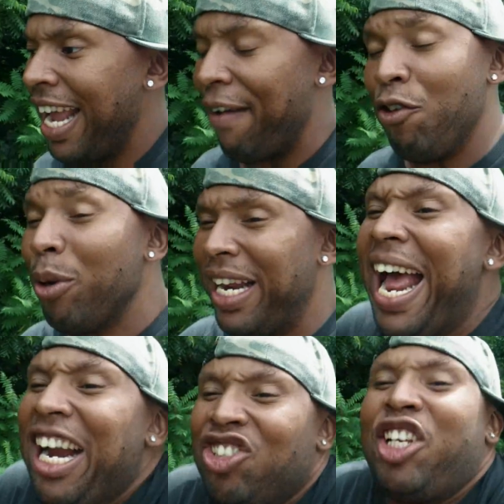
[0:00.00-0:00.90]
If you can
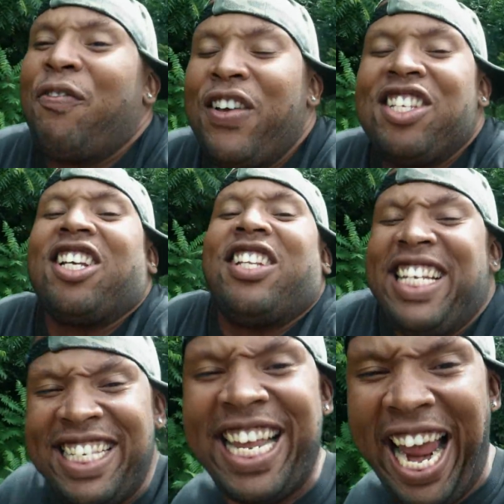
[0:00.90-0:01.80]
actually physically
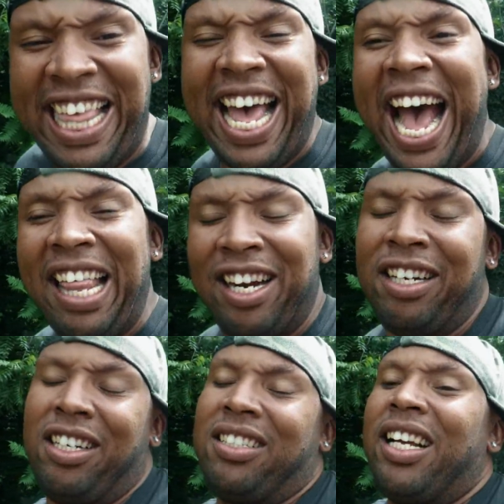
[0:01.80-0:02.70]
say that, then
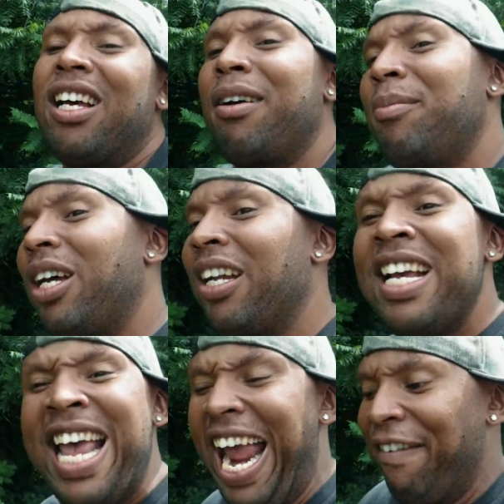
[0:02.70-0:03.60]
you're just like, oh, I'm done.
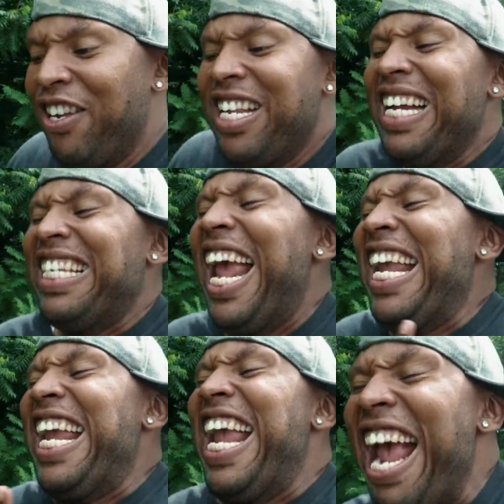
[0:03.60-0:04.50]
If it's not
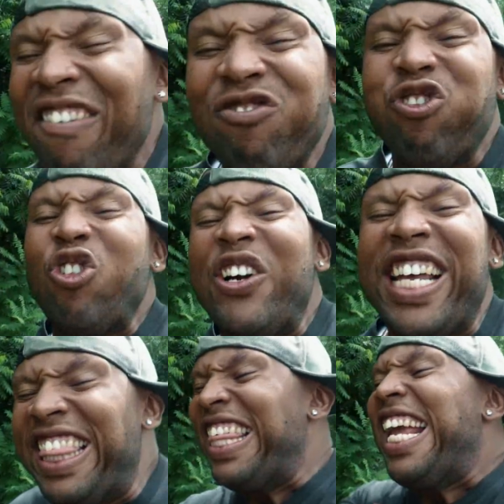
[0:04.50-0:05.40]
taking
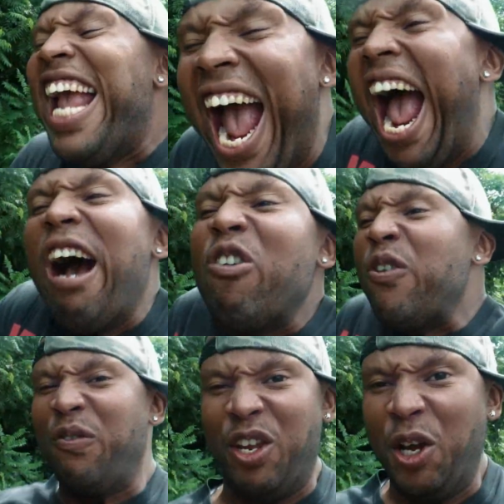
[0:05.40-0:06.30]
everything out
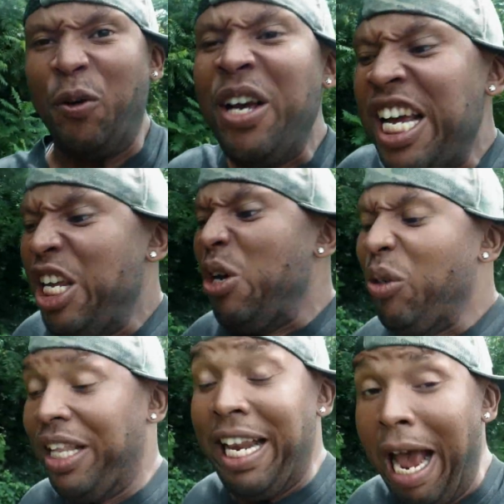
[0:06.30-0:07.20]
of you,
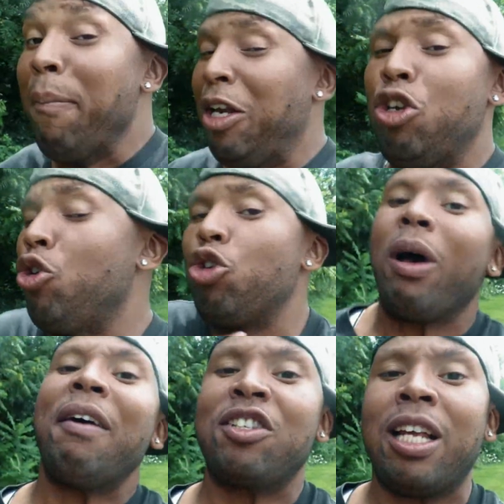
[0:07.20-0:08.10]
then that means you still
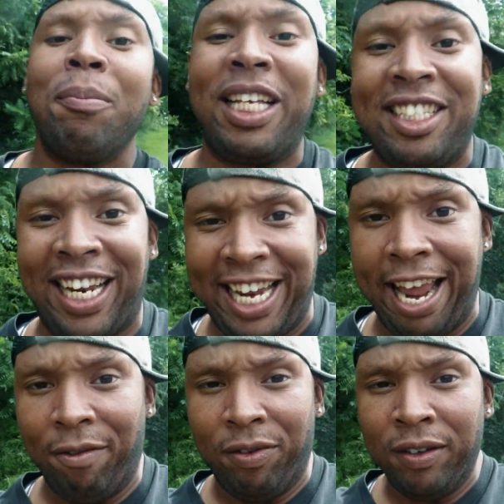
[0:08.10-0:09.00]
have something to give.